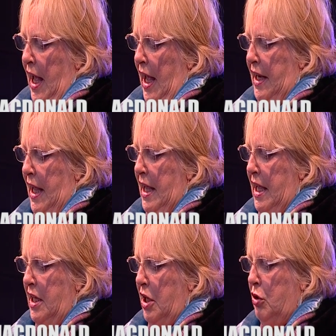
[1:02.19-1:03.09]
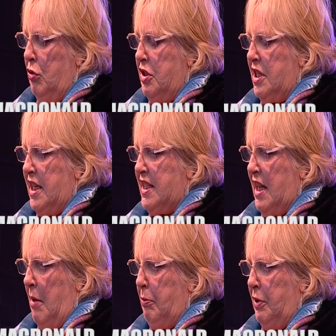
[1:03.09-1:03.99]
And I had a good
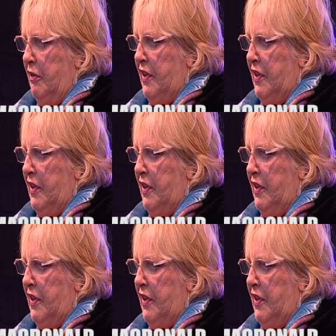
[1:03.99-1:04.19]
example of